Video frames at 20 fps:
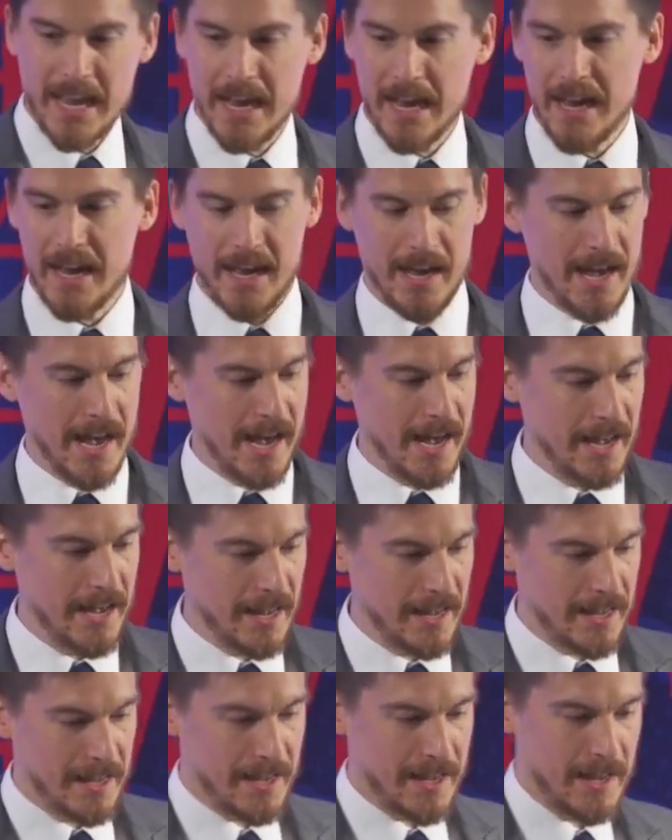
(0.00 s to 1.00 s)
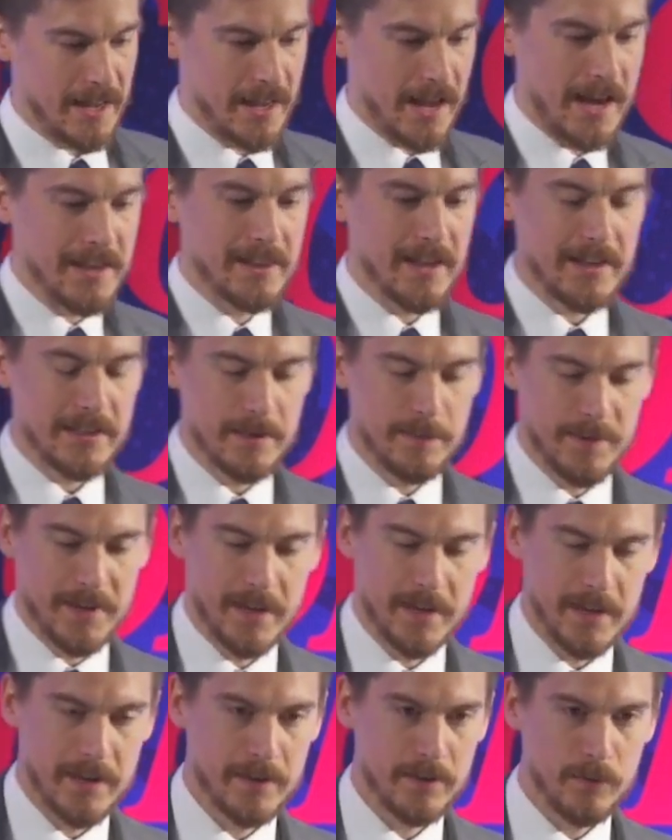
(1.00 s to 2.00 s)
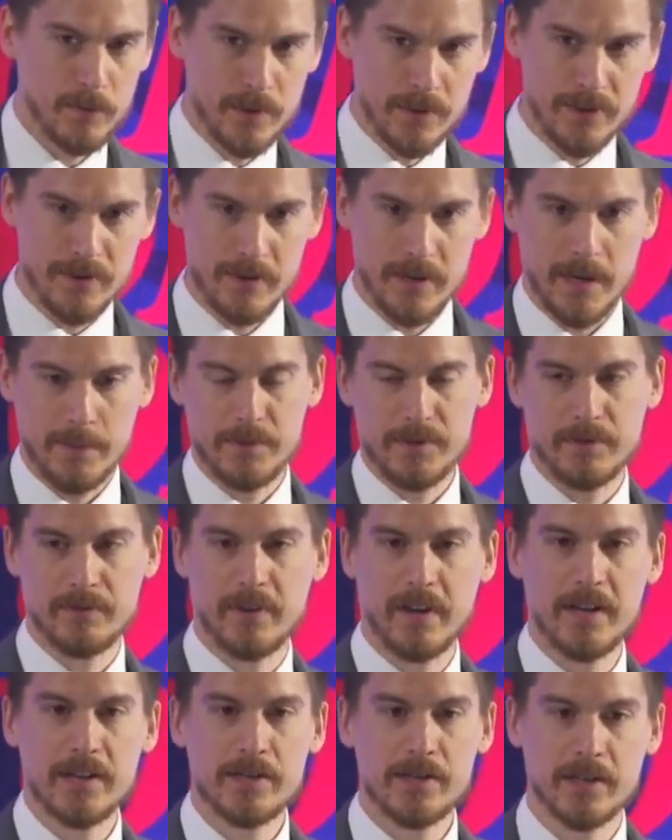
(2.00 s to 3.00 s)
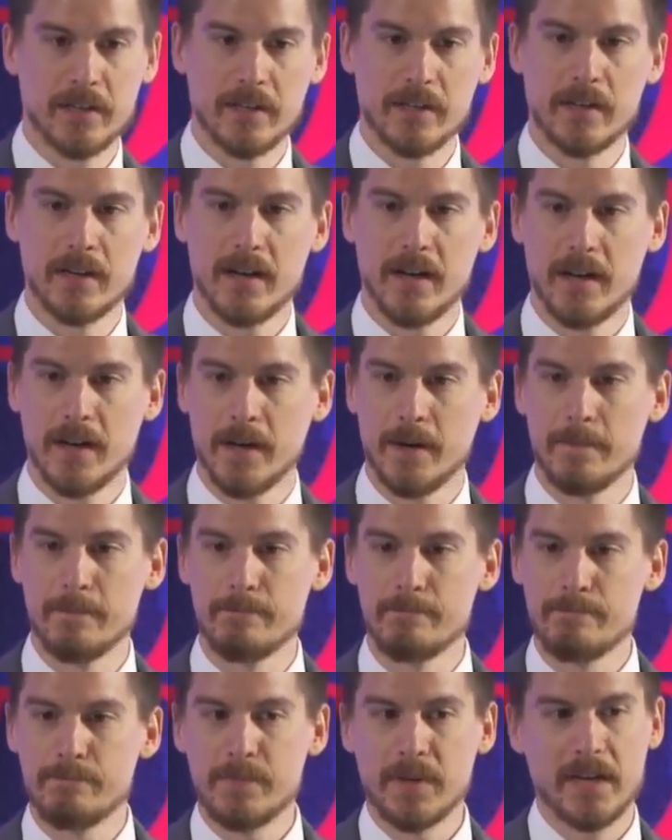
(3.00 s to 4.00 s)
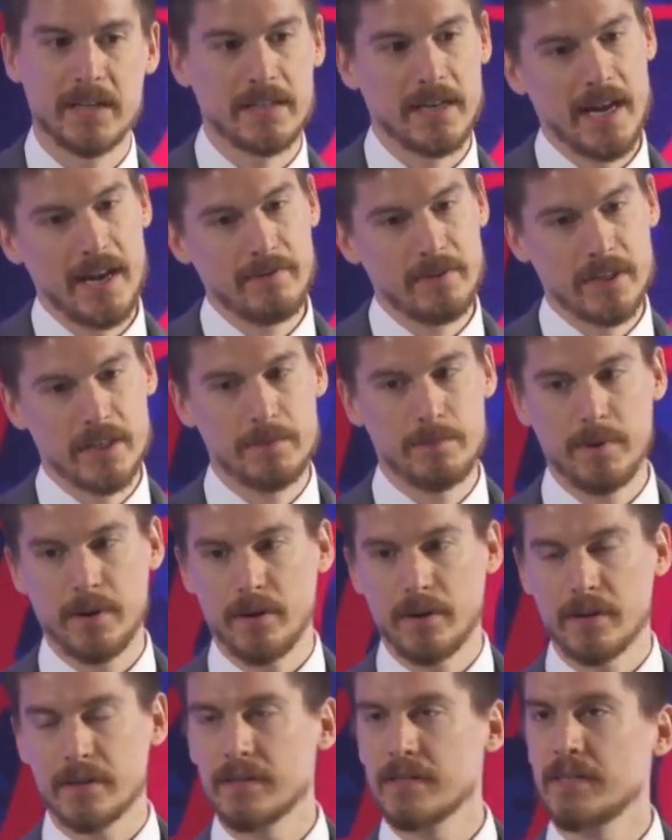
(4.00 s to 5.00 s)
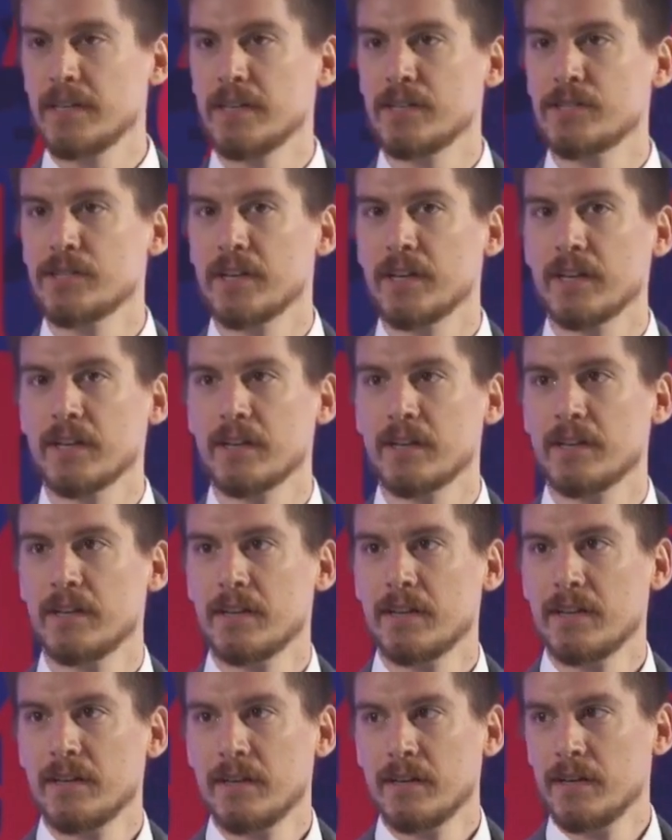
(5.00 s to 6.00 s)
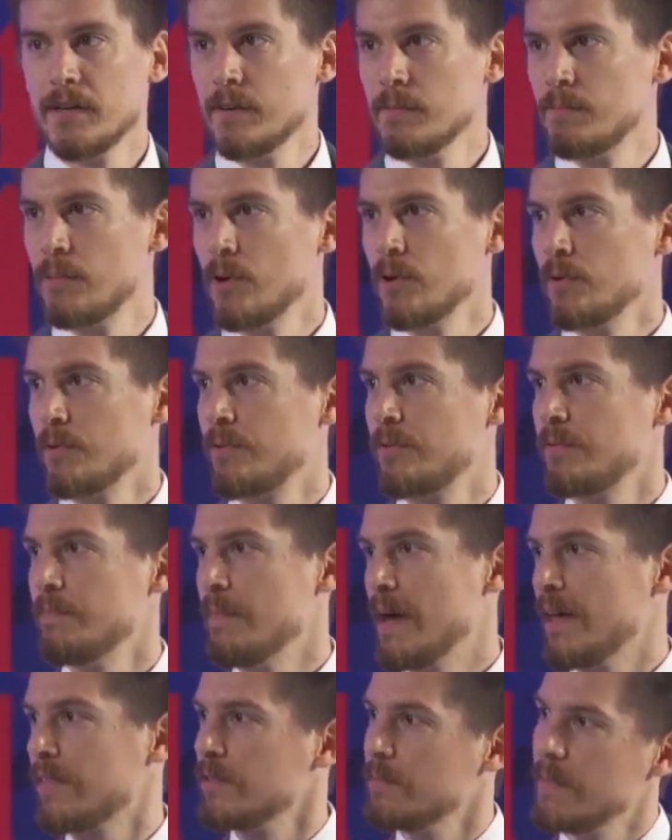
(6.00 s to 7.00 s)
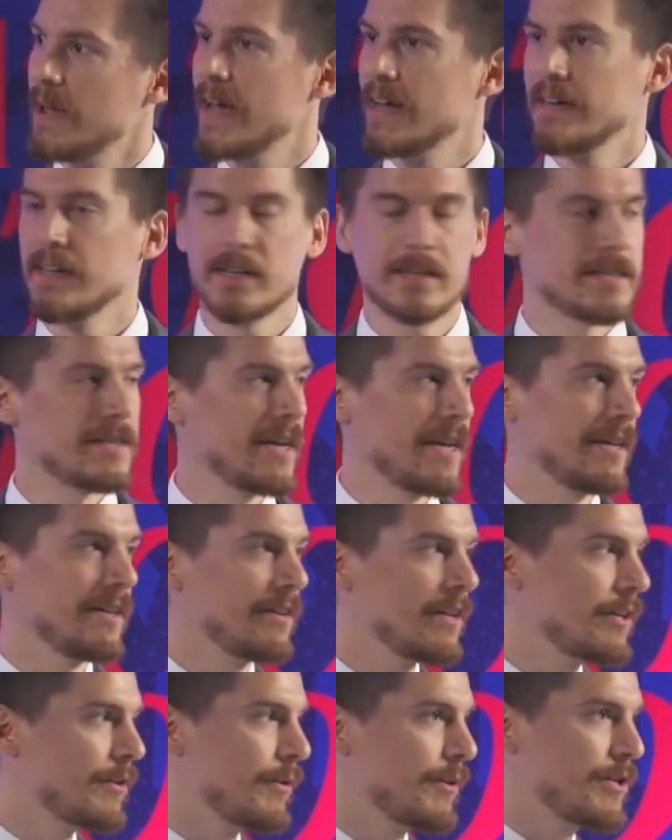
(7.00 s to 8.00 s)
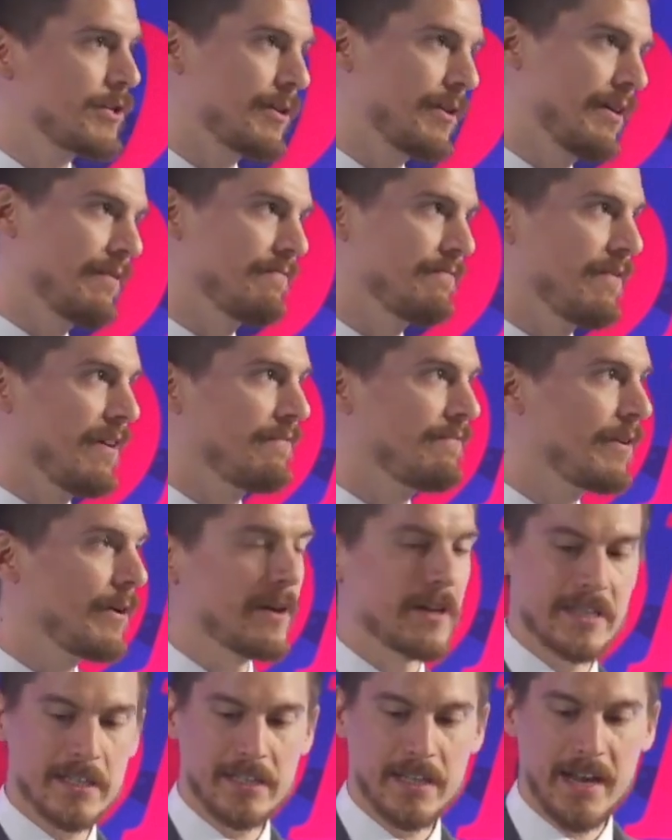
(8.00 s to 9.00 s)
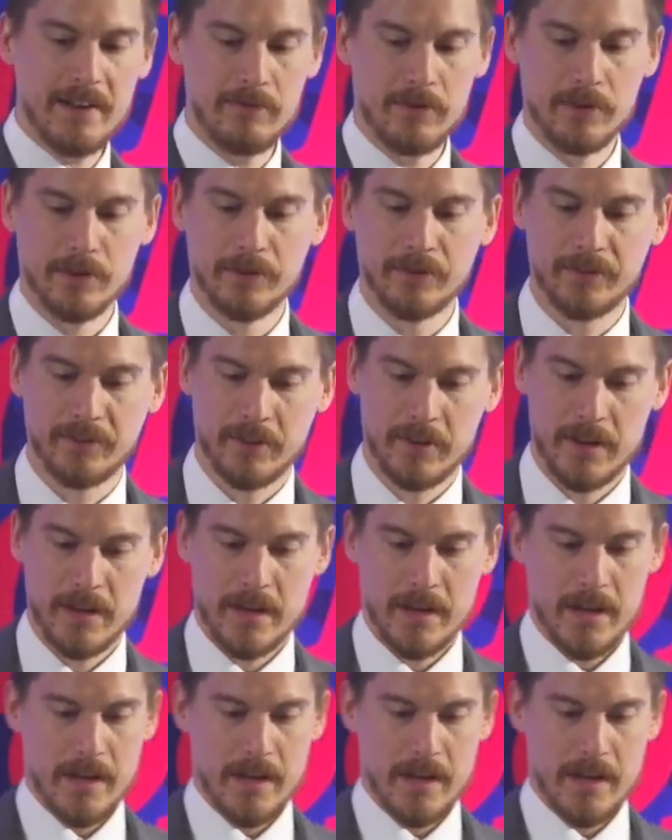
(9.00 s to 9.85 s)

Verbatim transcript: I'd like to begin with an observation, because I have experience teaching both mathematics and literature at various levels.